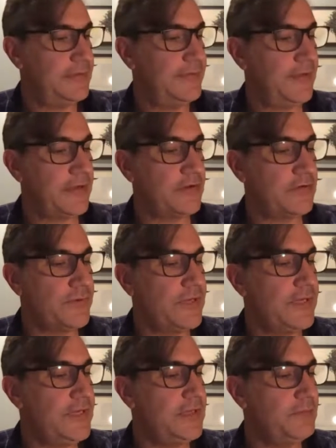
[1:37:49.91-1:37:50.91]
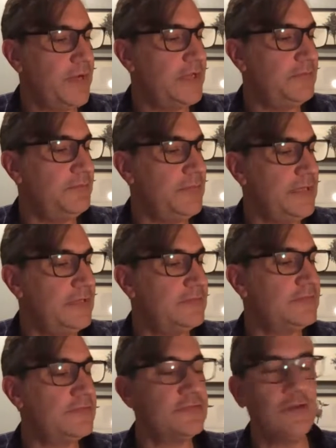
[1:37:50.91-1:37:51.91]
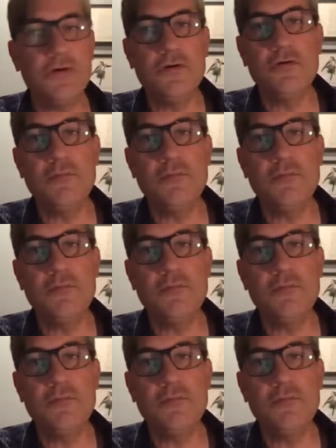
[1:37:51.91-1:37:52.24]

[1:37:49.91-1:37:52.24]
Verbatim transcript: that green might mean so